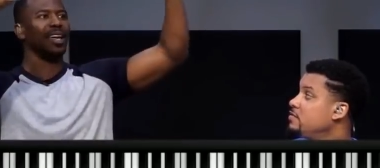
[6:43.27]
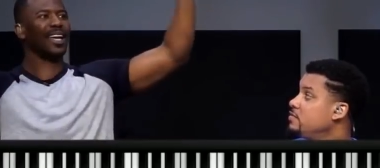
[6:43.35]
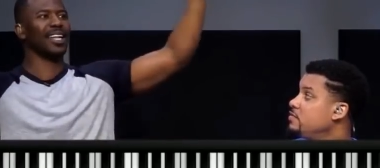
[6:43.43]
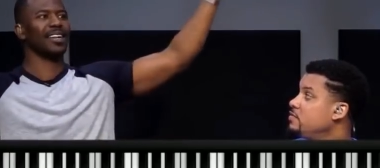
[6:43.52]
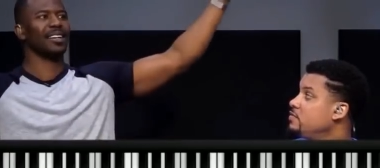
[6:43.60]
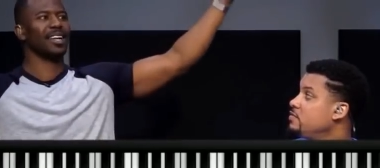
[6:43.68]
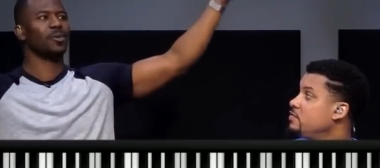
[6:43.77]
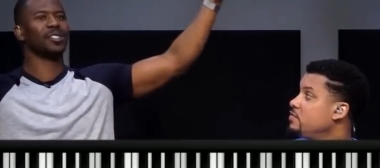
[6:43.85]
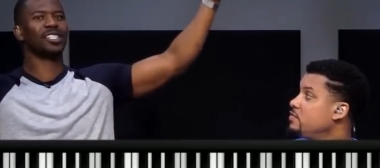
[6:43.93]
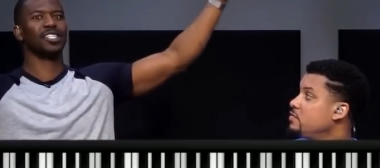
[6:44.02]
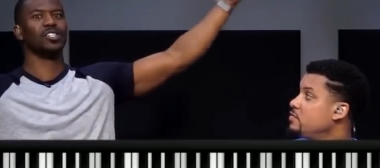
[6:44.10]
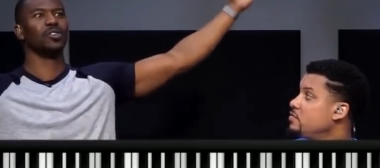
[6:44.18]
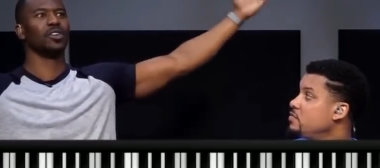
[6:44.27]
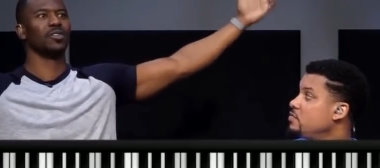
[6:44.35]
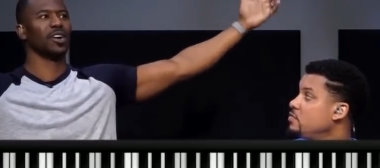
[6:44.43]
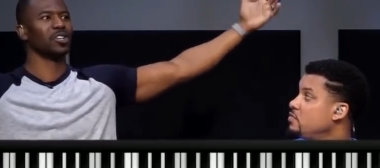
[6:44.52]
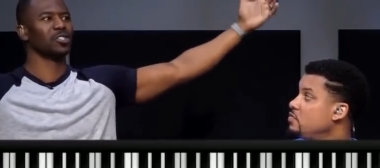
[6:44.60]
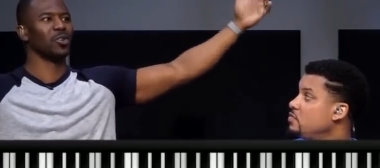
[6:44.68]
Speaker 1: And there was this
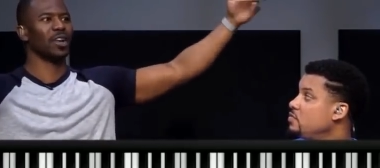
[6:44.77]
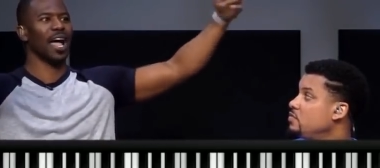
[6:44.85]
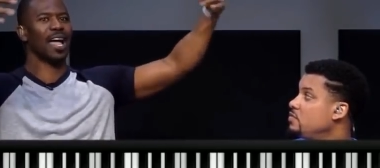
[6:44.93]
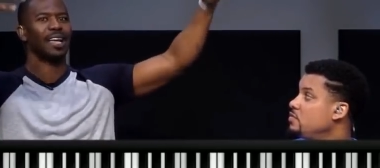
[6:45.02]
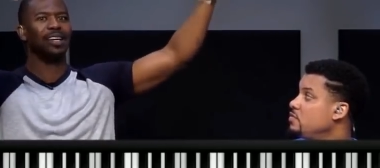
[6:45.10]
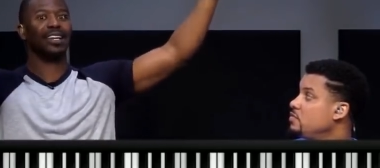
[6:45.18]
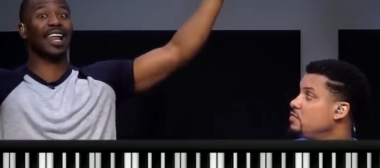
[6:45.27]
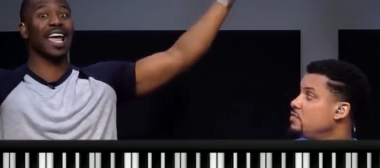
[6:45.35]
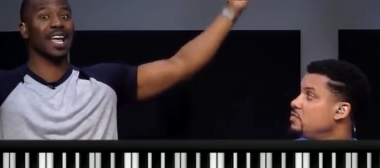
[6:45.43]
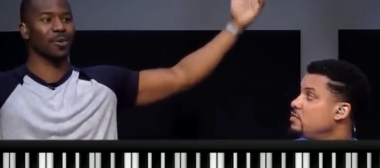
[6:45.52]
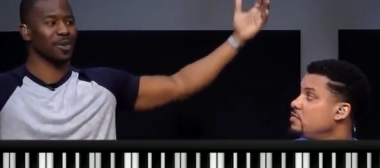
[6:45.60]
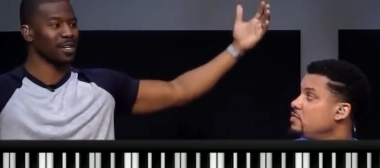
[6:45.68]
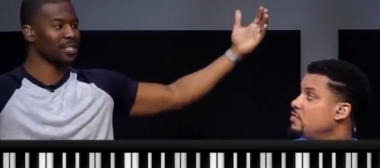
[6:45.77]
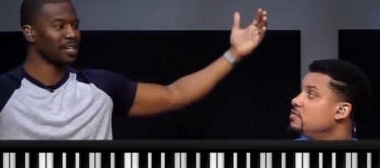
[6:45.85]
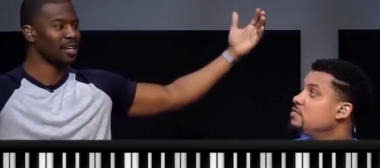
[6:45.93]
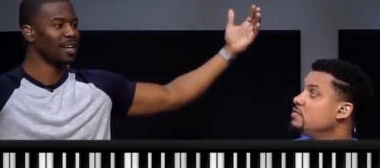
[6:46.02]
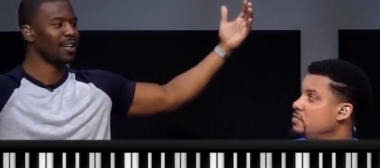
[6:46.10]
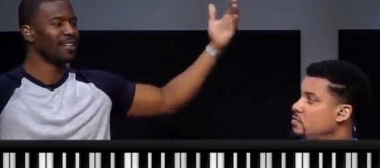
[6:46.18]
universal, like,
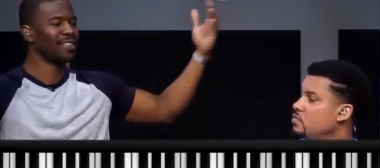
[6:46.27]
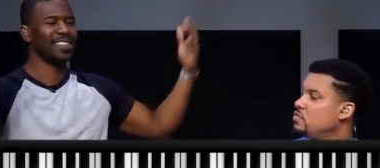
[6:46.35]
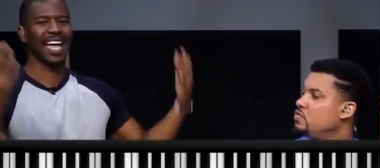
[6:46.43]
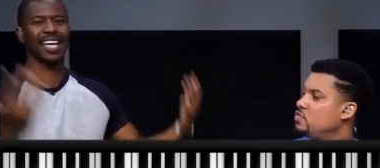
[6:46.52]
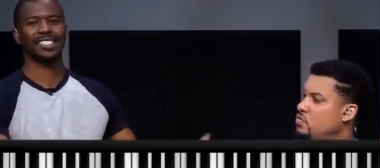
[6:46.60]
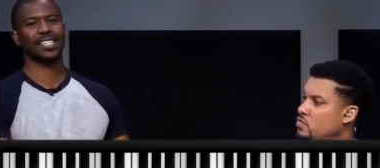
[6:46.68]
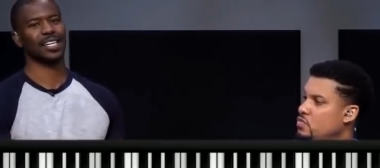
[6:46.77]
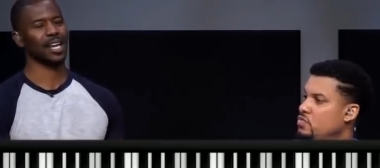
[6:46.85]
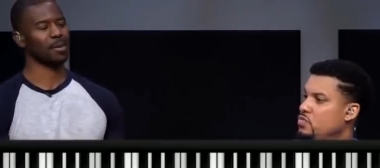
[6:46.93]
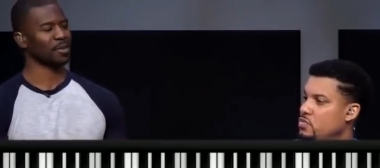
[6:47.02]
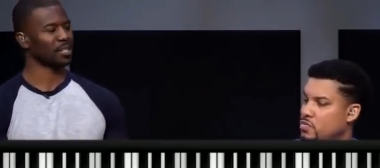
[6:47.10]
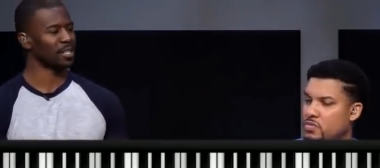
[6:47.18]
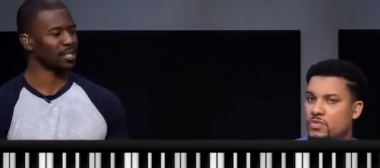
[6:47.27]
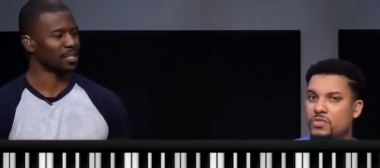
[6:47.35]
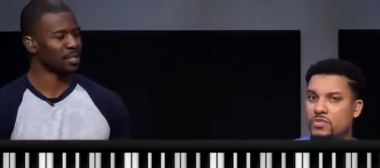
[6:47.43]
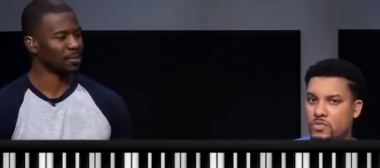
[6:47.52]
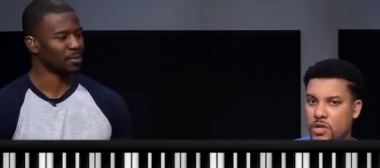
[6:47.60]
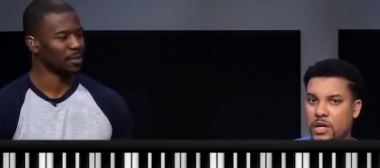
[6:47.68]
language. That's the number
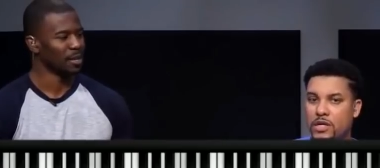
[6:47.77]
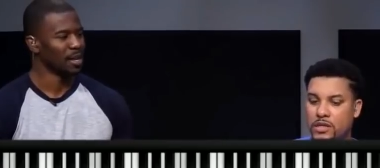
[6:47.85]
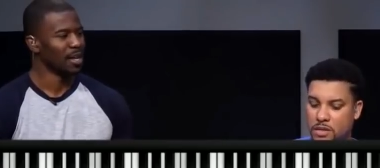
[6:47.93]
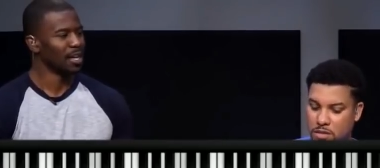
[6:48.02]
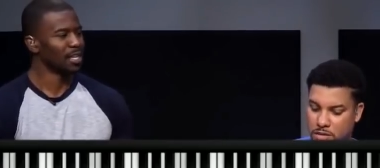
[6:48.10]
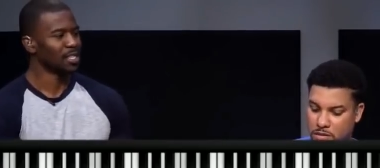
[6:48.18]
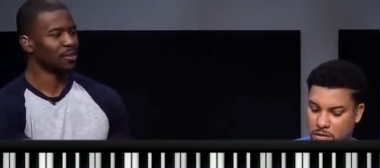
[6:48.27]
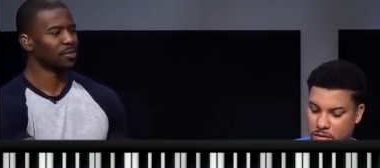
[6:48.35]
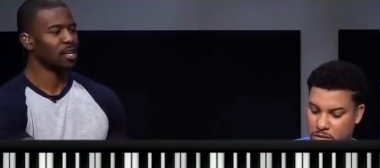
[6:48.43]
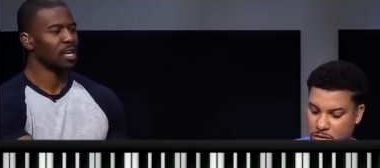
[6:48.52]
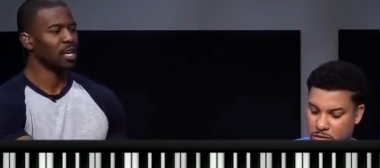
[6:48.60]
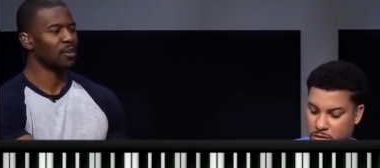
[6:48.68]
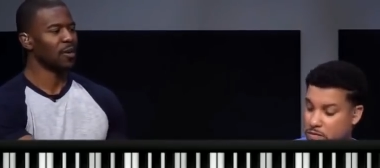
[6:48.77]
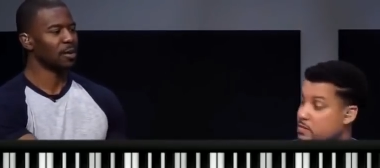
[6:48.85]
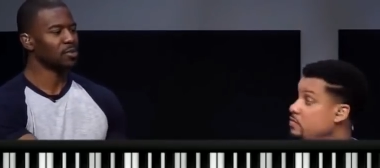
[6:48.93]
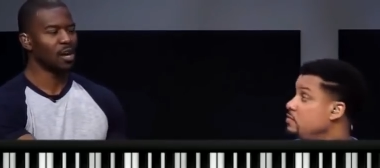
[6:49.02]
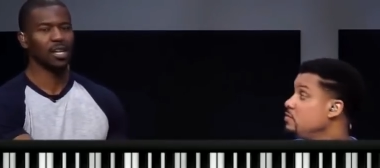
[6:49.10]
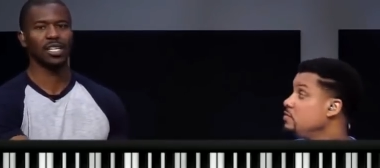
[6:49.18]
system. Because if
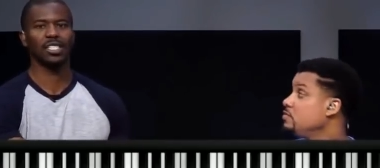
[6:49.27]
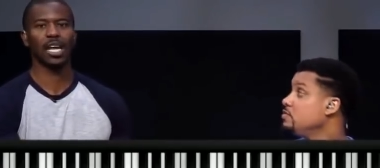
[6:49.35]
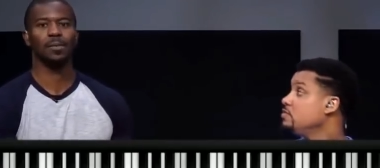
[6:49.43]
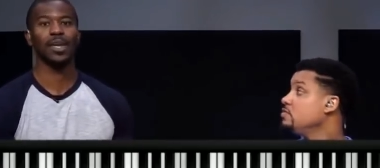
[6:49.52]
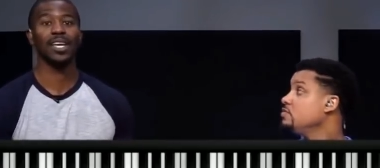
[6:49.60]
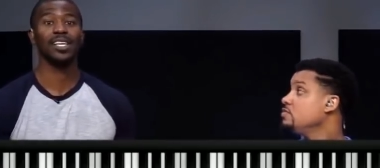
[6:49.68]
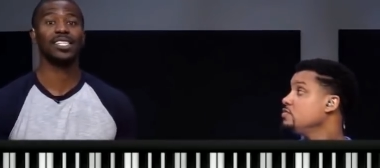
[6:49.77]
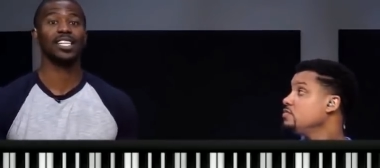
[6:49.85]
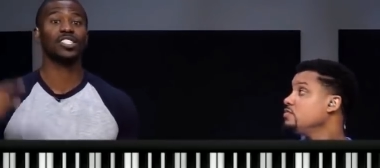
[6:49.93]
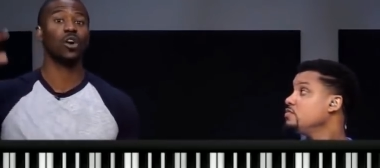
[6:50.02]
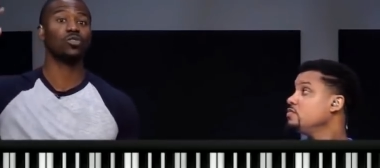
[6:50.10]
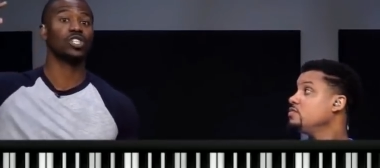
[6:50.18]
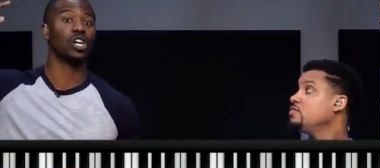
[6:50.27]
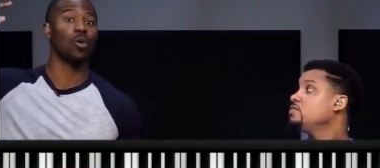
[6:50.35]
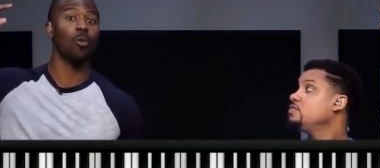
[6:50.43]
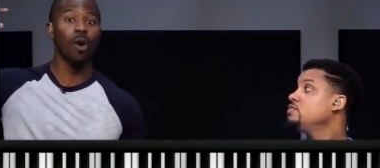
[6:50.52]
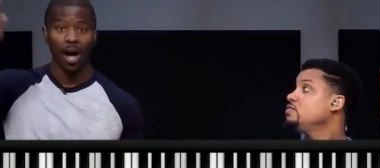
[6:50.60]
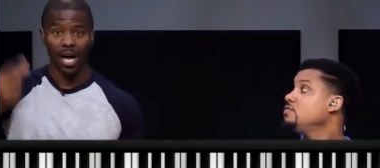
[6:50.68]
I'm talking to JP, he says, go to the
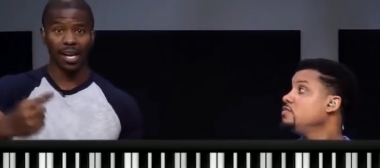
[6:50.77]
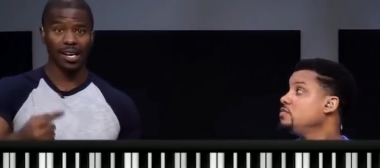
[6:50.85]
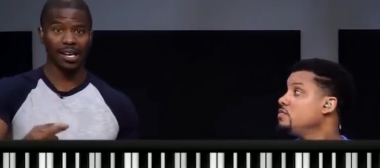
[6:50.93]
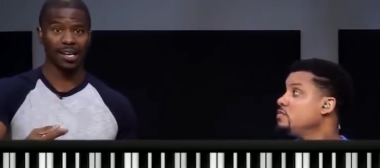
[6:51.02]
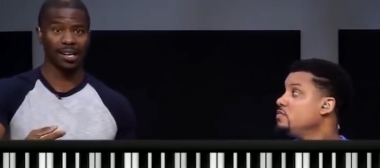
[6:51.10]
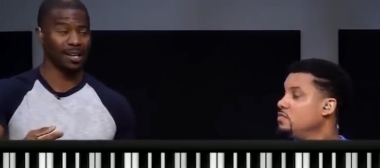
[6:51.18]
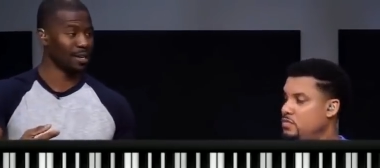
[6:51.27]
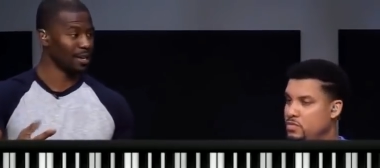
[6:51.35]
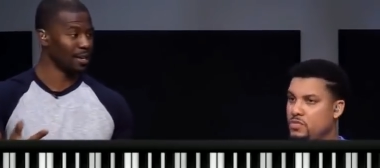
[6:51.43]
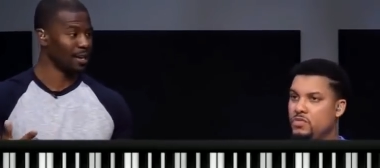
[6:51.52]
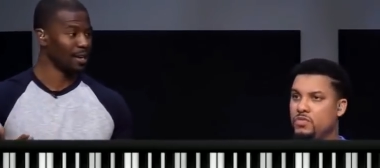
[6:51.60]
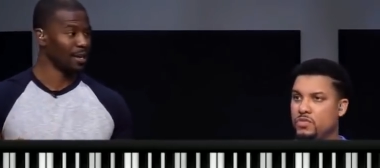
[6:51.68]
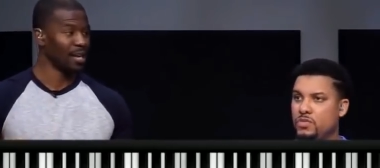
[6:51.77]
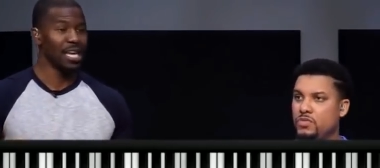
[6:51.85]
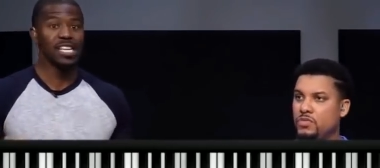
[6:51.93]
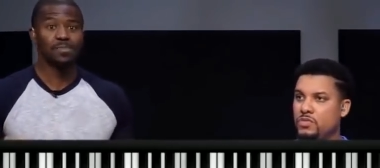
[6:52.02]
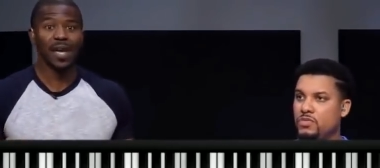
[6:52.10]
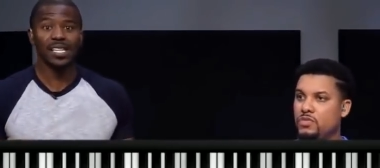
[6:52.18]
1,
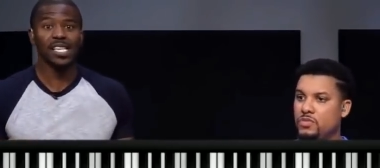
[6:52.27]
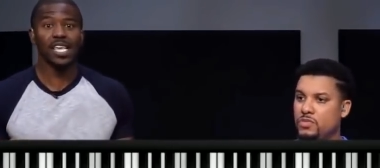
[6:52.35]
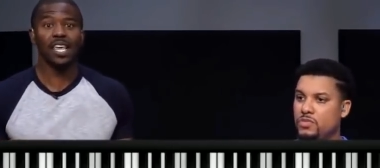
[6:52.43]
he's basically